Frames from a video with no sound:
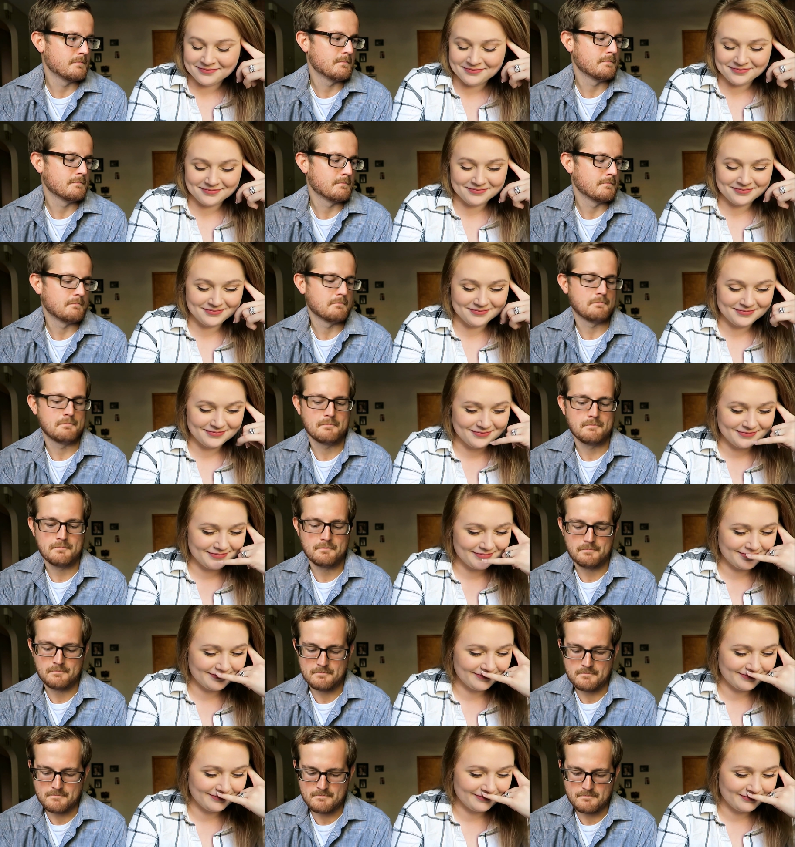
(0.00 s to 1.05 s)

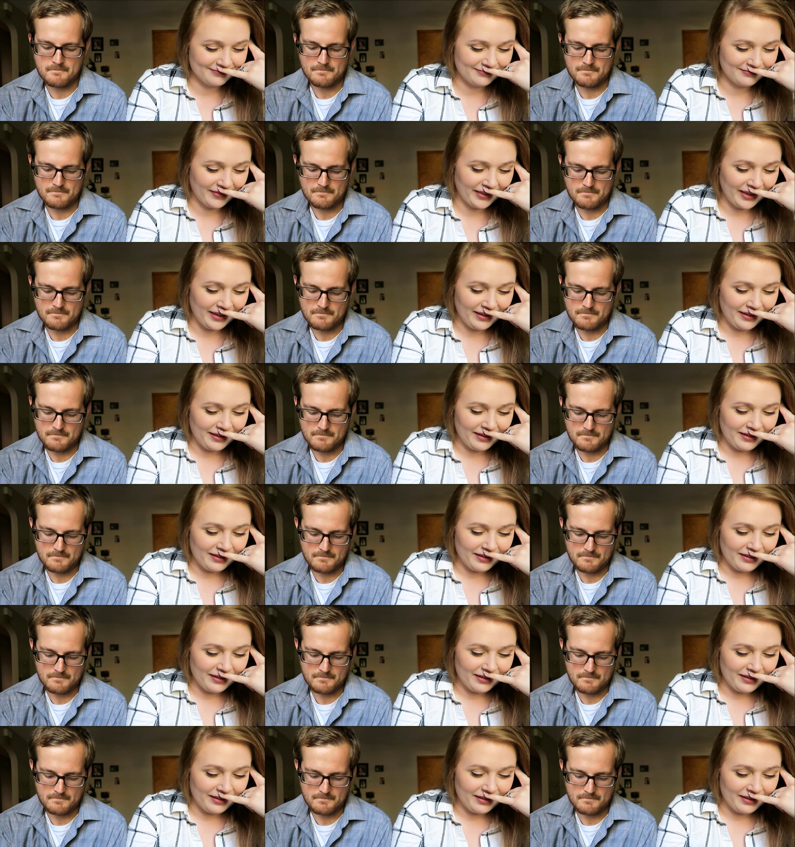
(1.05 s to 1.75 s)
(silence)